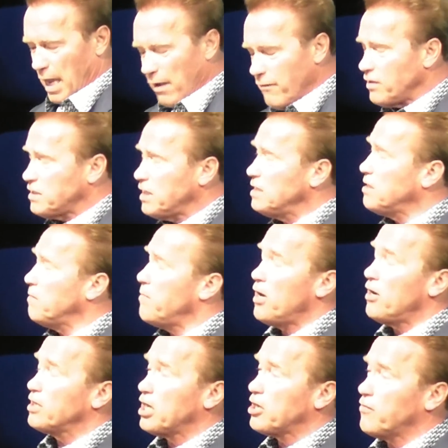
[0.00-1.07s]
Ever since
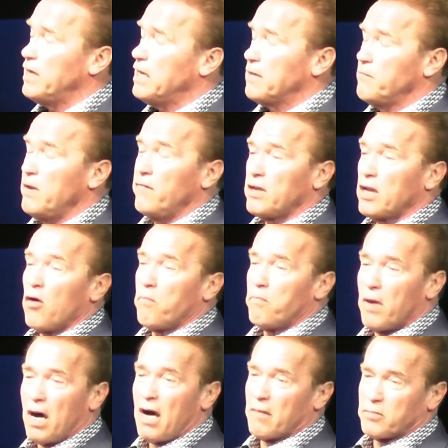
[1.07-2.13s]
America greeted me with
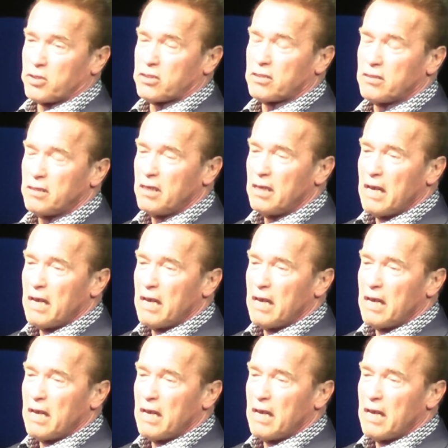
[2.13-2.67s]
open arms,